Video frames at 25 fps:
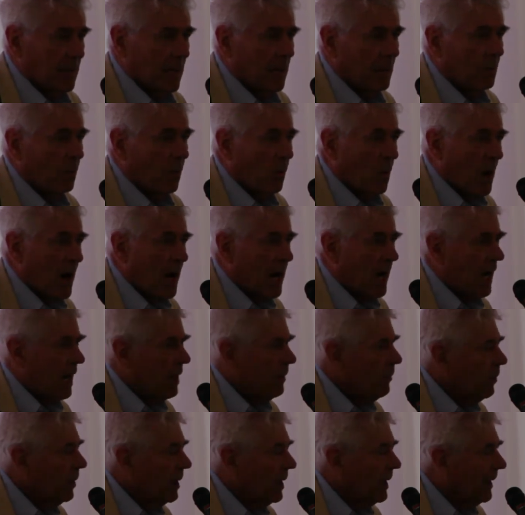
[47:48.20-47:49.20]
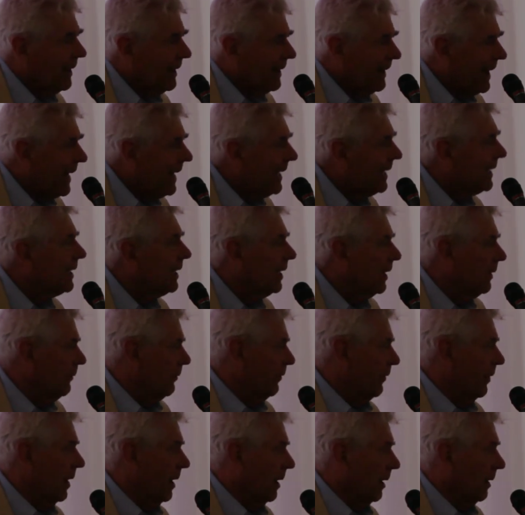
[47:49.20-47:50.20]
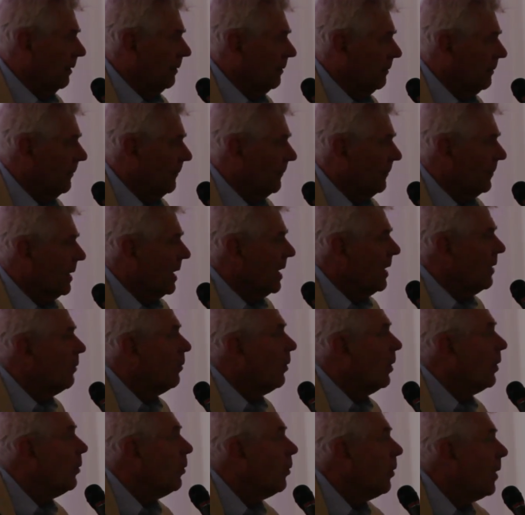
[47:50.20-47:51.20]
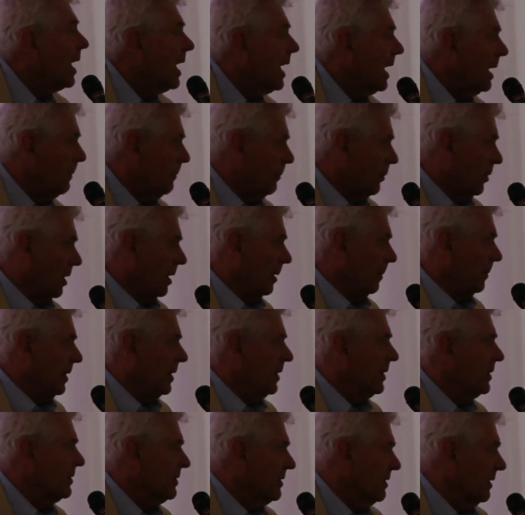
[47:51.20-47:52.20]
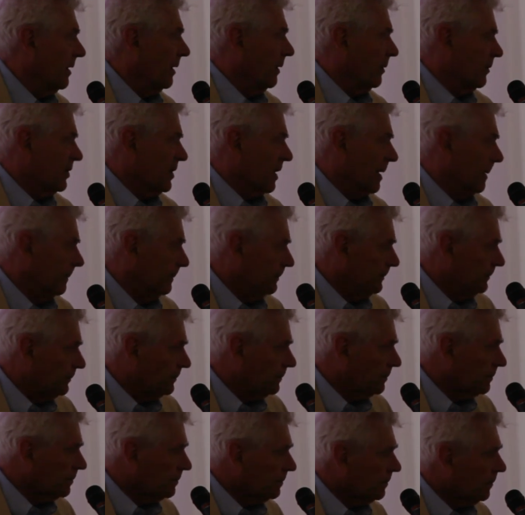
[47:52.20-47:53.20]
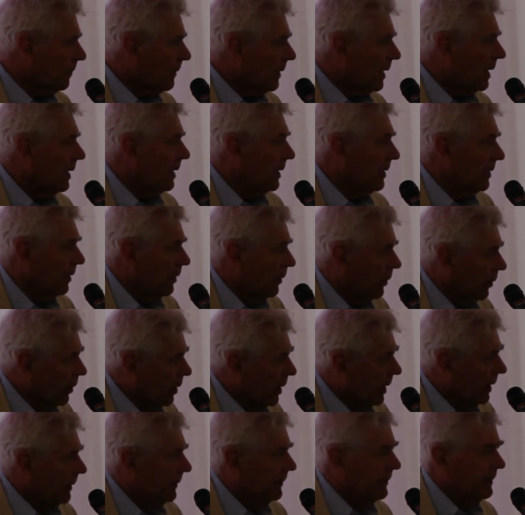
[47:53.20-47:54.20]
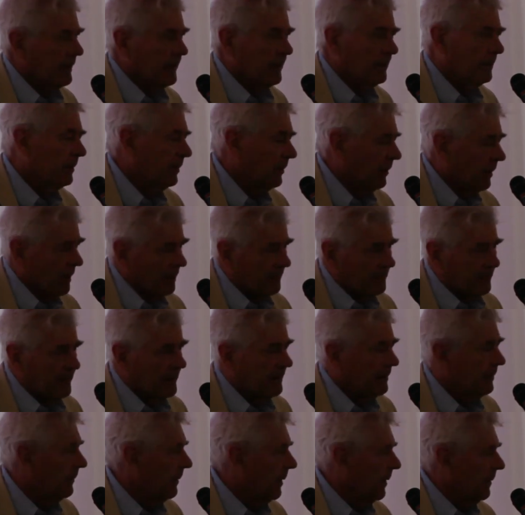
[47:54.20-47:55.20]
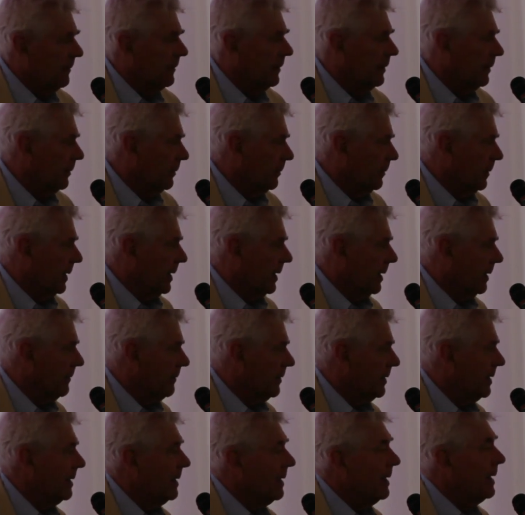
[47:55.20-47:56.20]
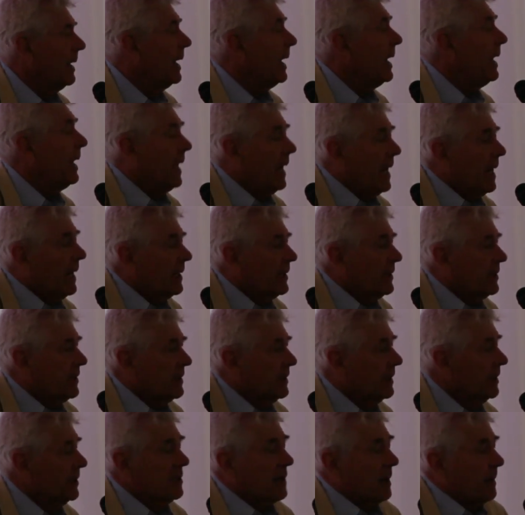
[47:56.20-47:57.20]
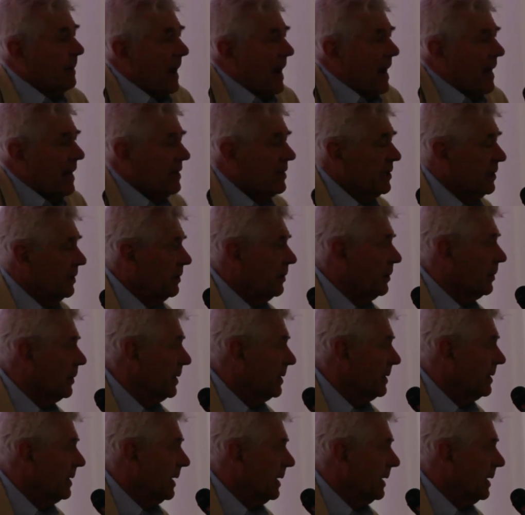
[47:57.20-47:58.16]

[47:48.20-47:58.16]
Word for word: and Y will likely follow, where Y probably is, you know, some either loyalty, profit, revenue, whatever, and X is some action you